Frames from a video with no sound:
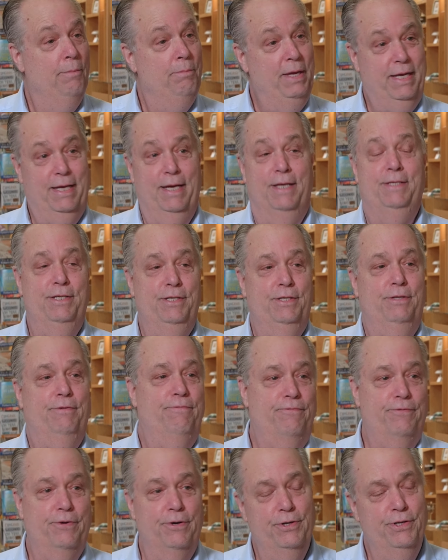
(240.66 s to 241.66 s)
because it's the
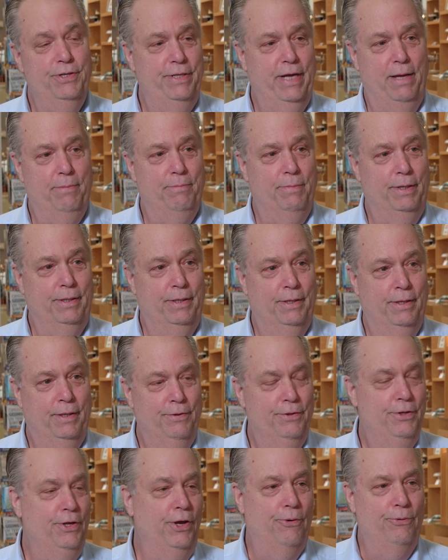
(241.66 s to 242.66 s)
first statement
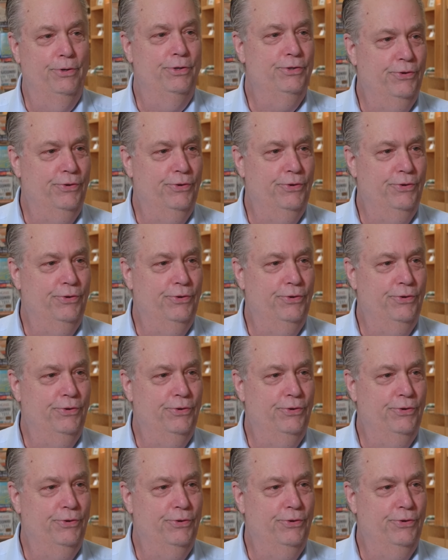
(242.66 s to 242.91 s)
the owner is